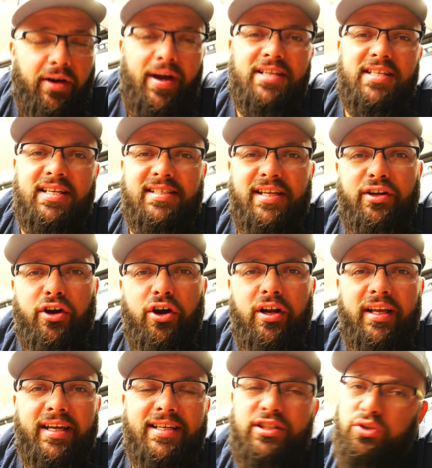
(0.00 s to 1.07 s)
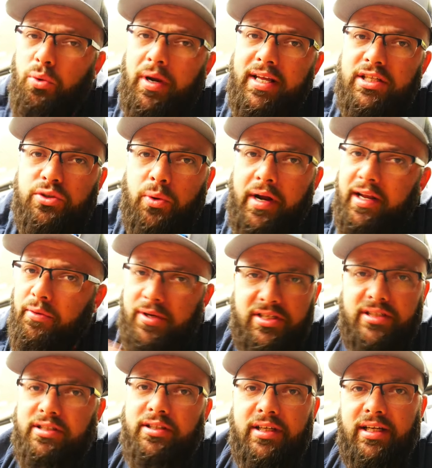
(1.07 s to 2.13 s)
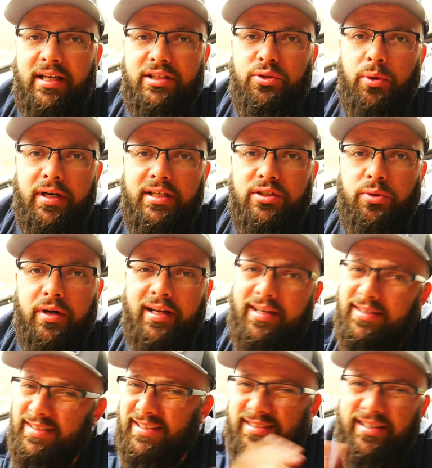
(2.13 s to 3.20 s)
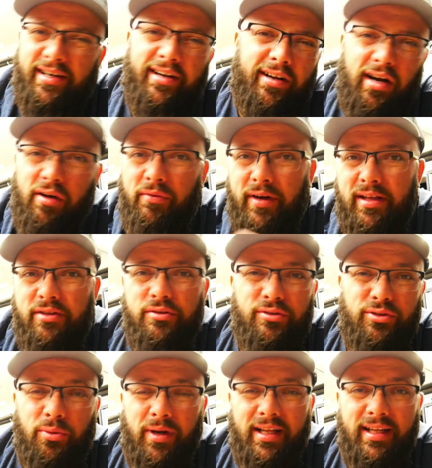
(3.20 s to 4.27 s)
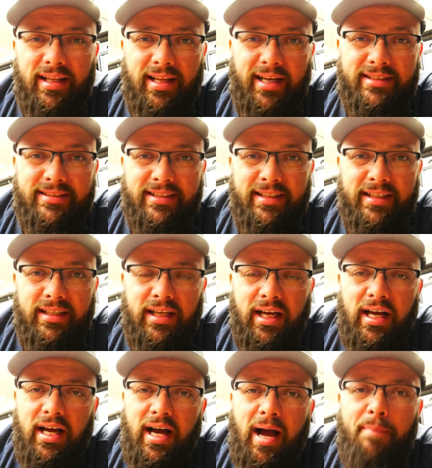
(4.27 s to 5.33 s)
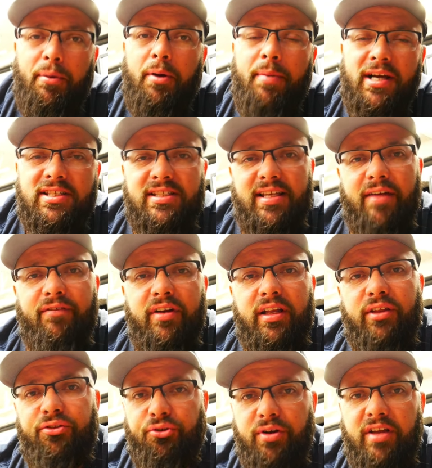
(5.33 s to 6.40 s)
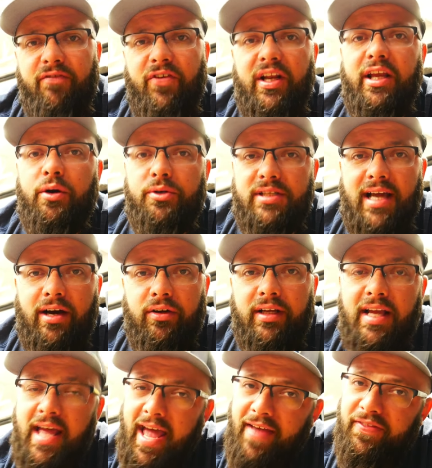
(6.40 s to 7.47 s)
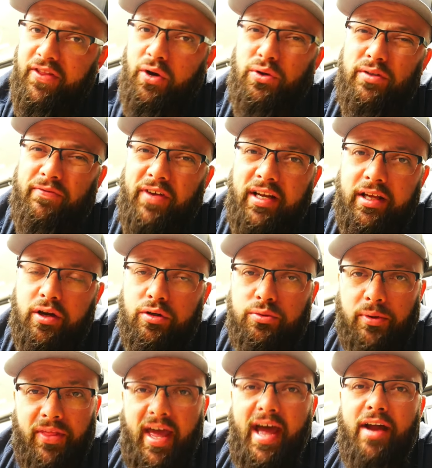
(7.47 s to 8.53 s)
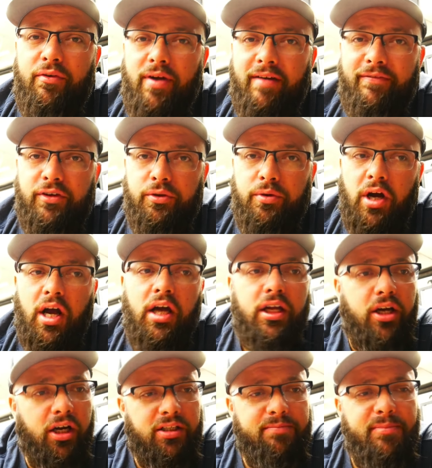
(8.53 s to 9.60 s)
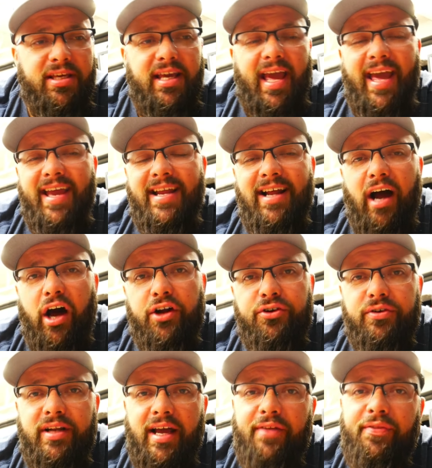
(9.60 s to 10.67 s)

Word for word: Now, as I said earlier, in twenty twenty, we're just looking at twenty twenty because I started halfway through twenty nineteen, I put about seventy-three videos out. And those videos with ad revenue got me eight hundred